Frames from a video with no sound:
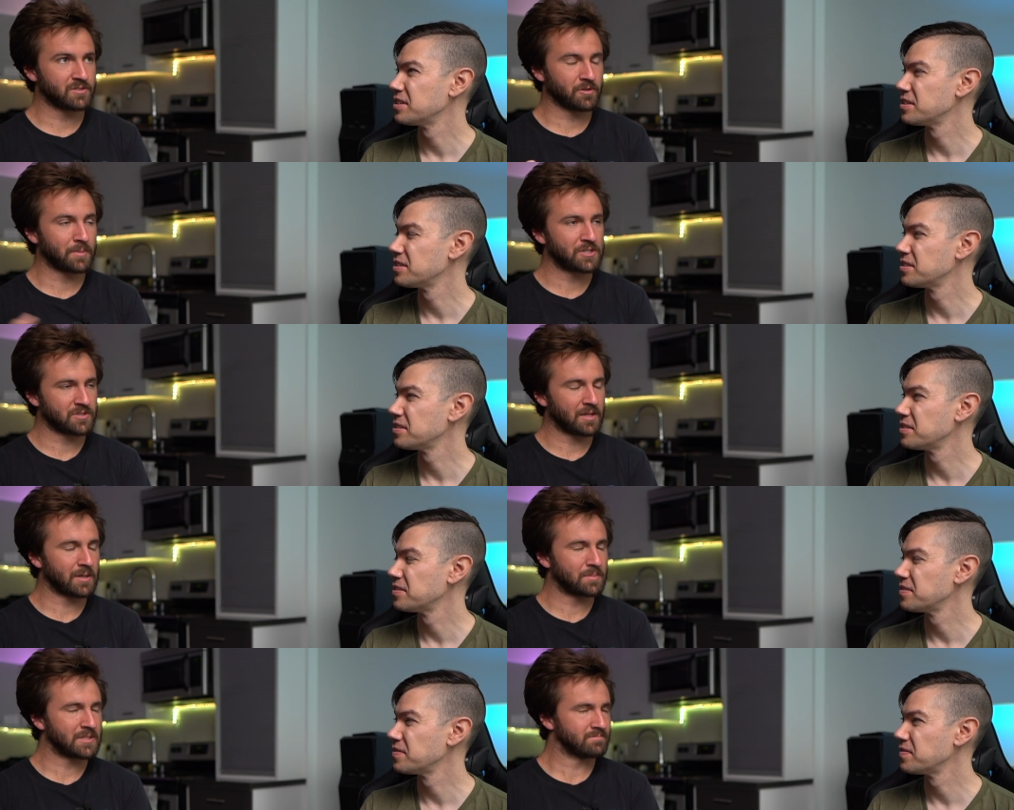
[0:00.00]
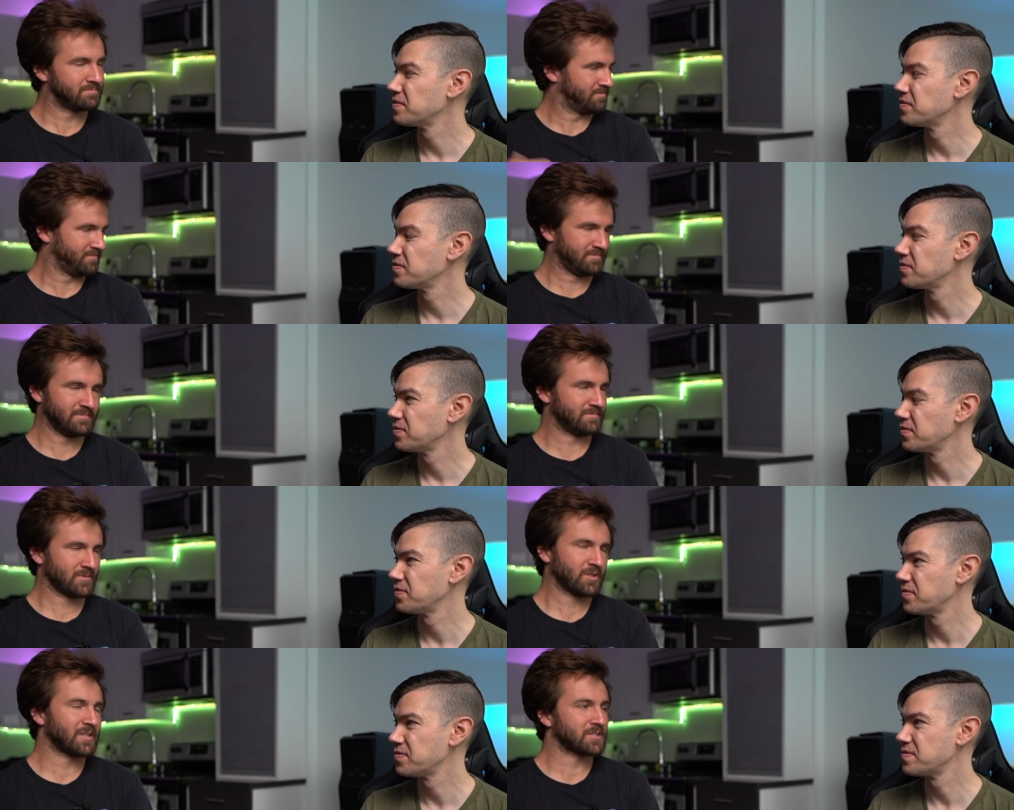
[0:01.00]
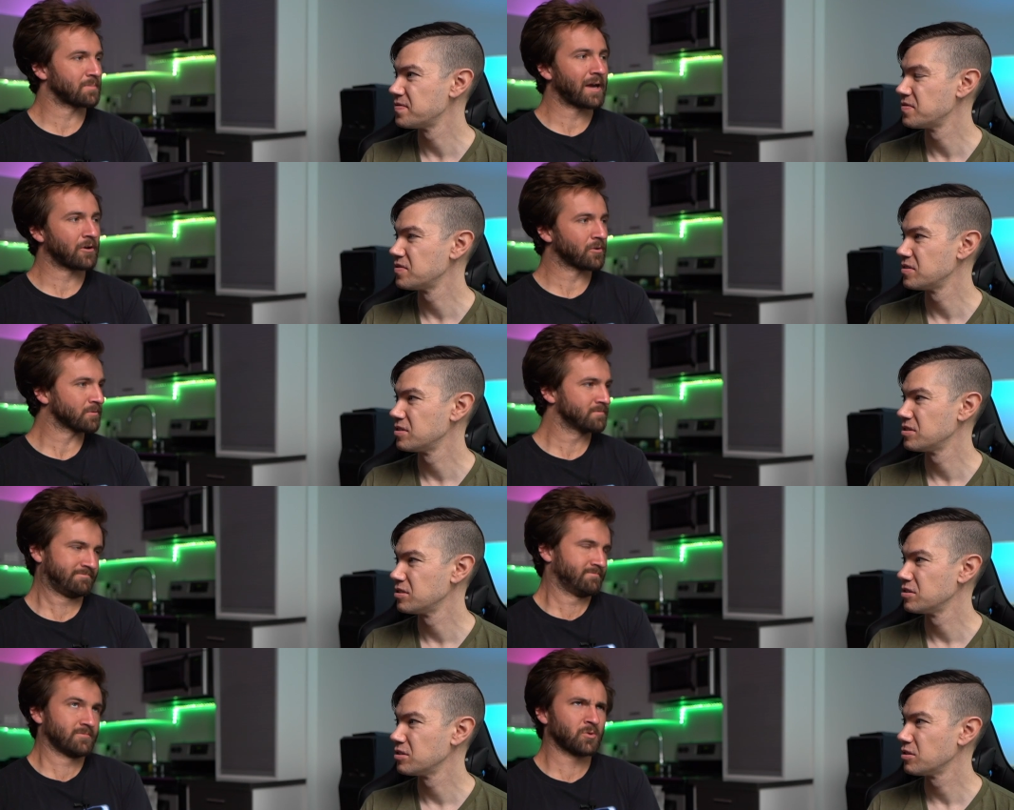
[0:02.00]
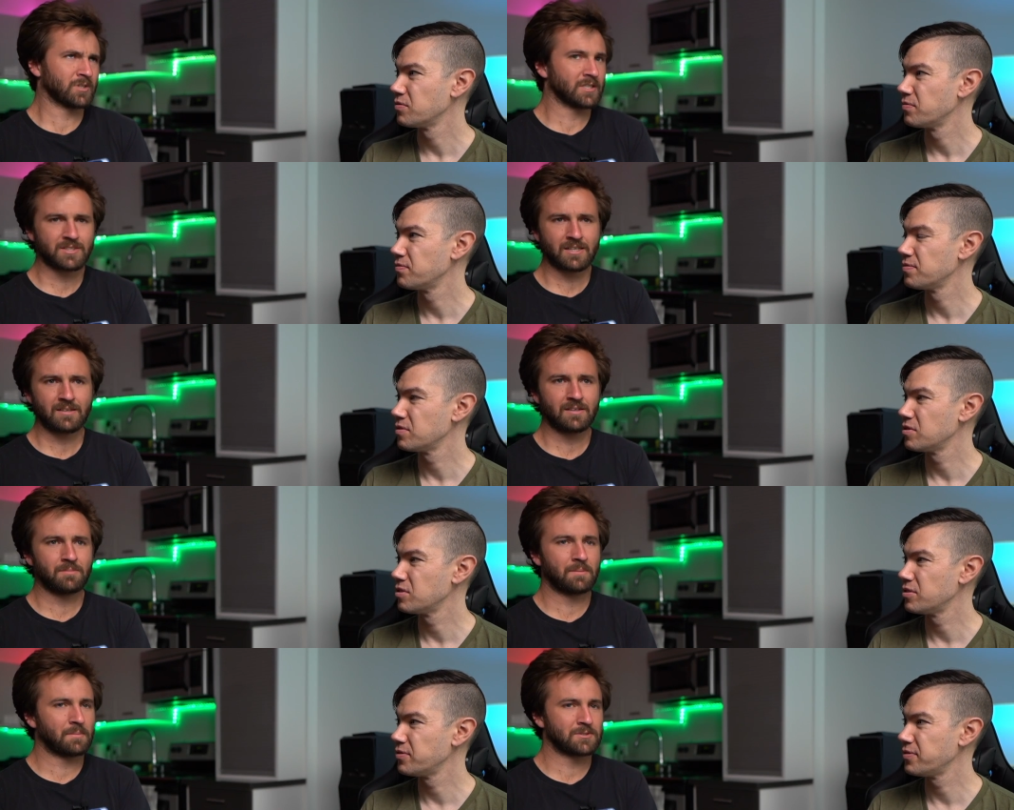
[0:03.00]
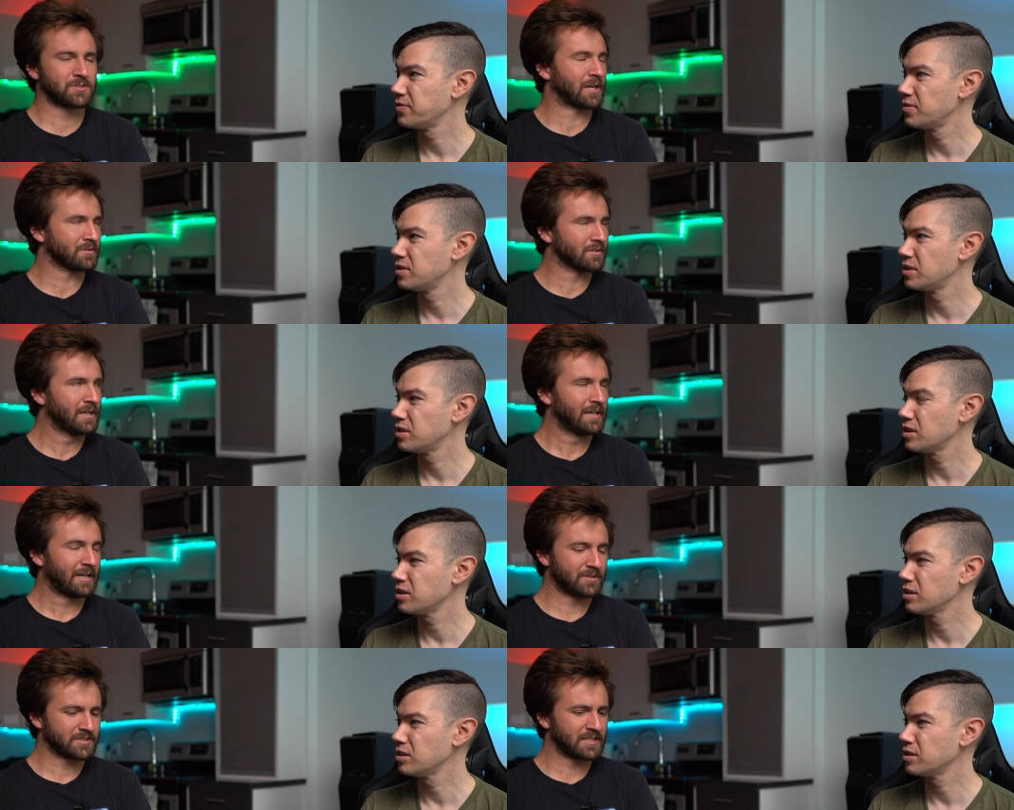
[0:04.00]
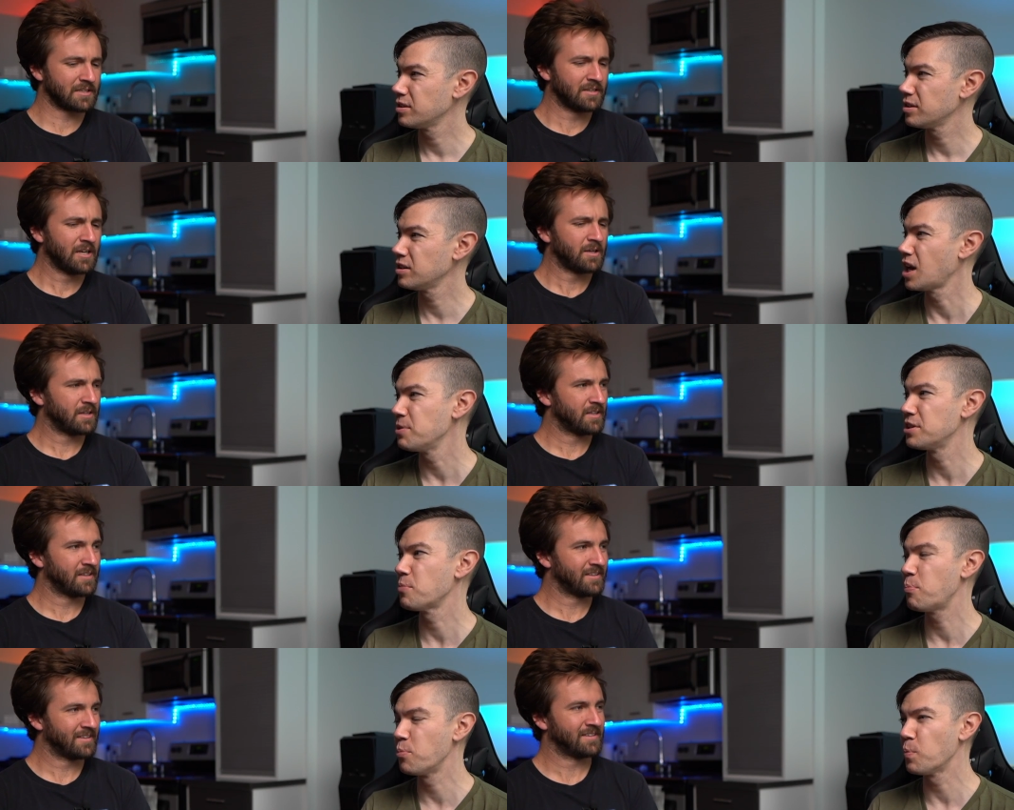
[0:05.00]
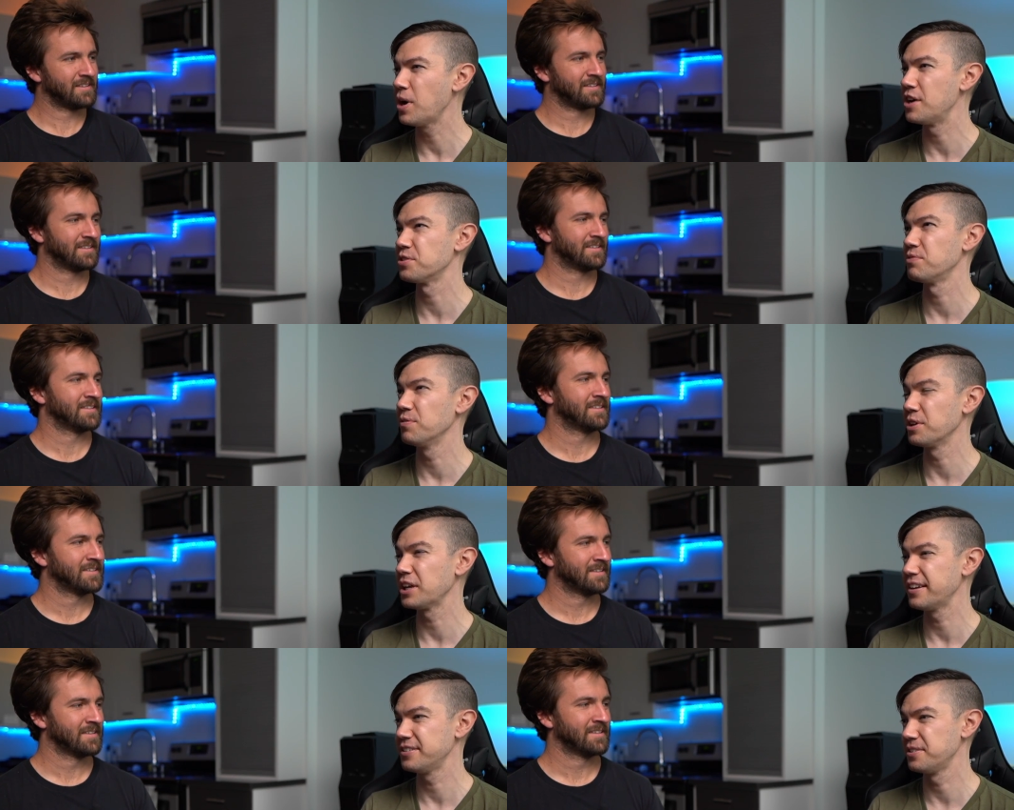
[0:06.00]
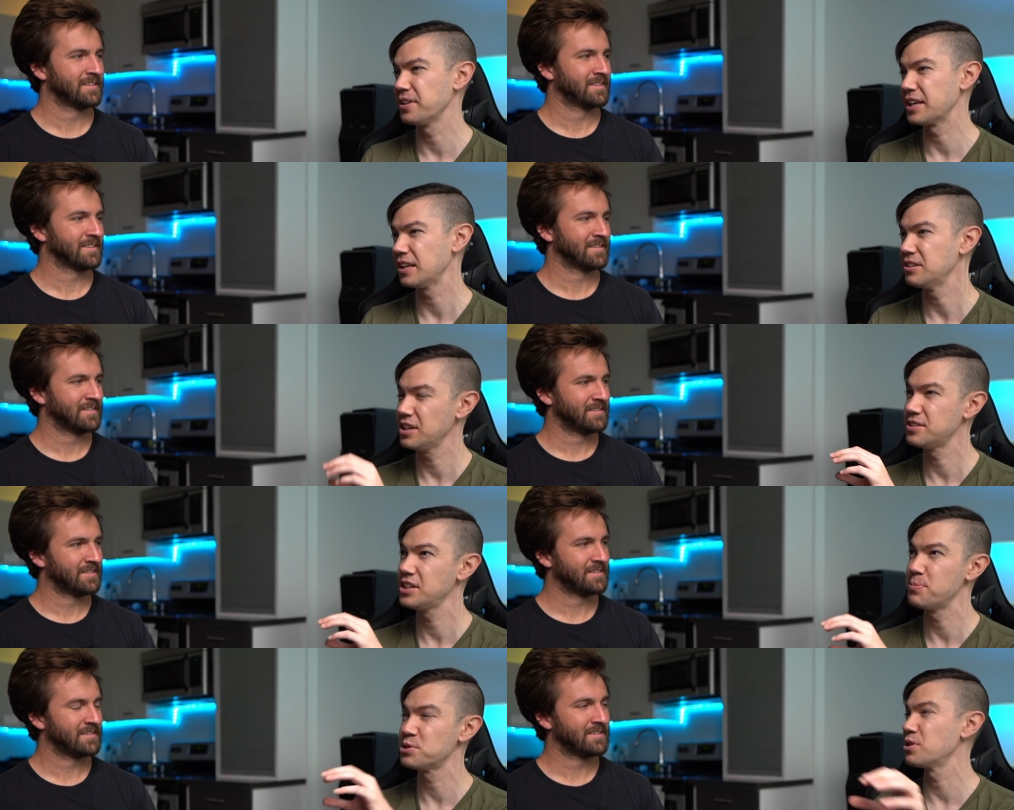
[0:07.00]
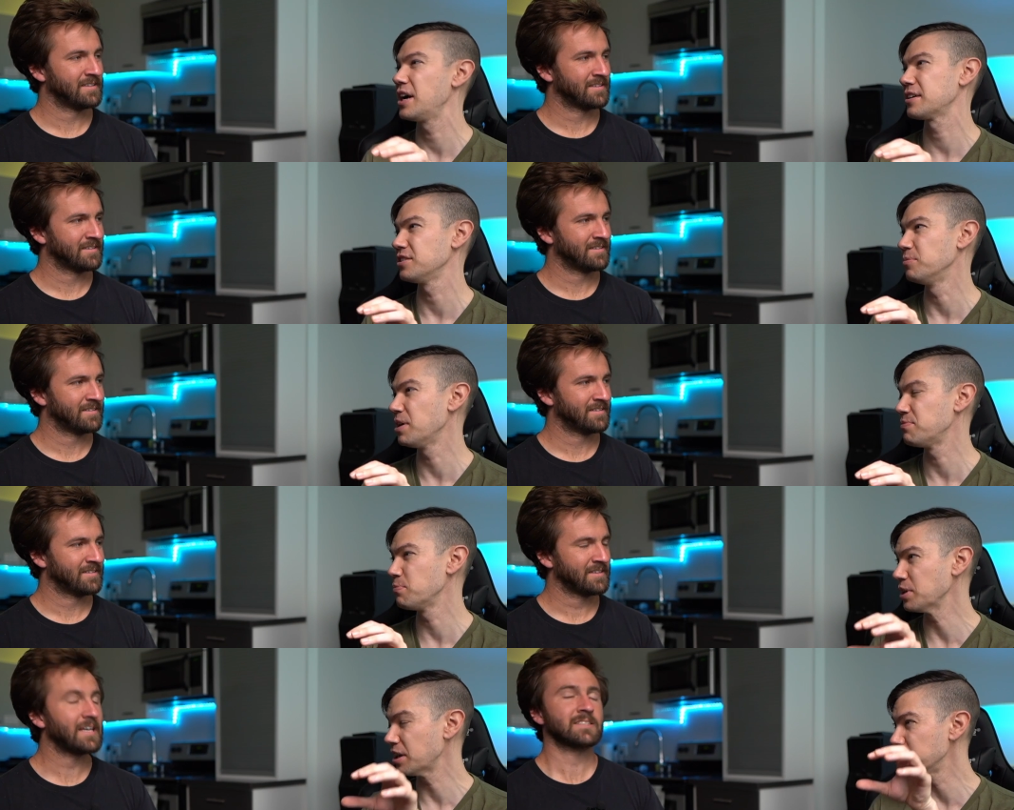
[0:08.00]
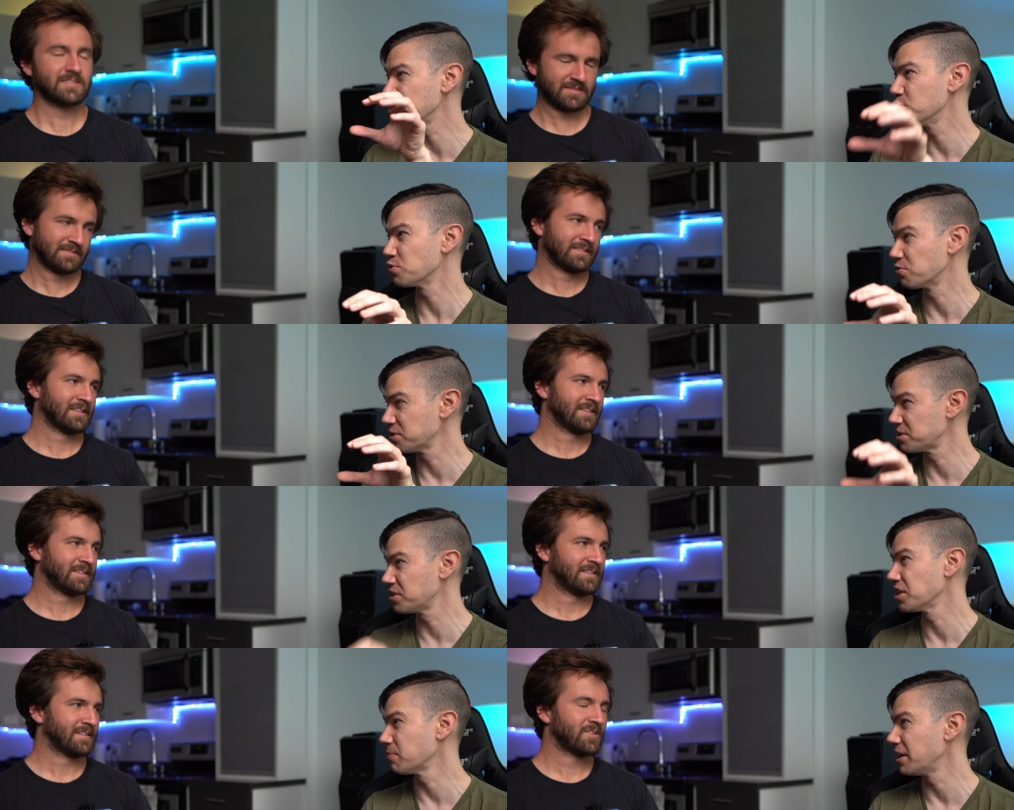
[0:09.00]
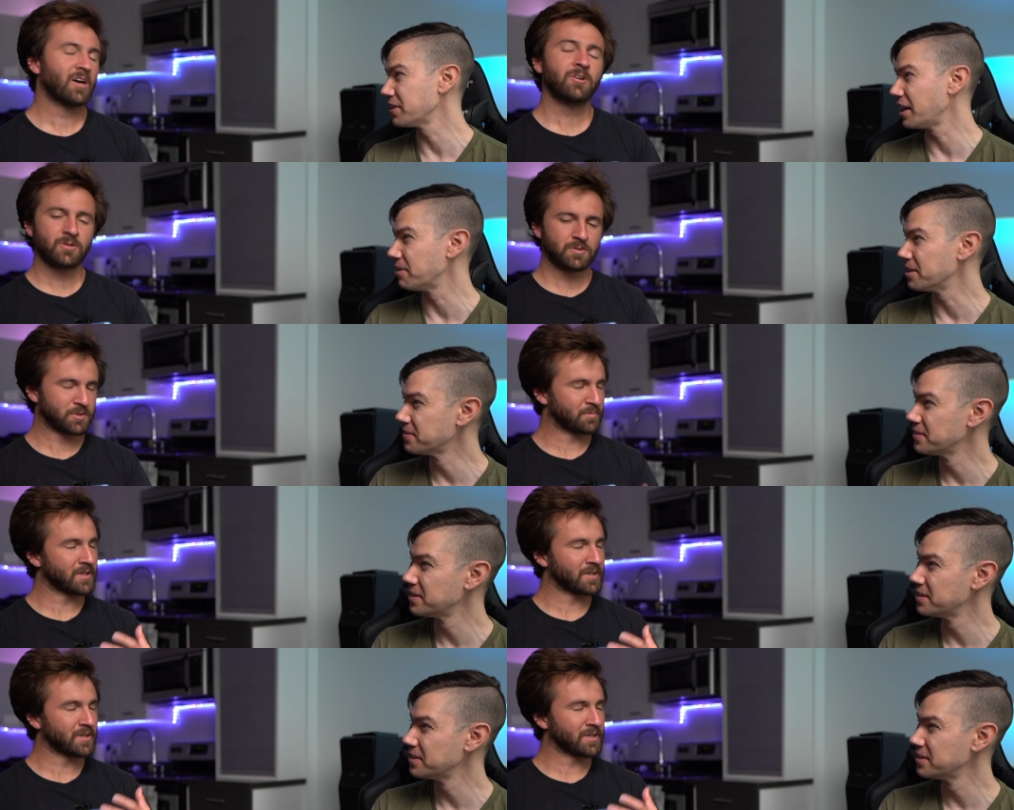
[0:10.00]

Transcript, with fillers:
Speaker 1: information that maybe doesn't matter or does. I, am not sure how to how to
Speaker 2: say it. Yeah, I mean, the more positive way of looking at it is it's like it's an abstraction if it becomes yes. useful for us to think about. Not it an illusion, way. but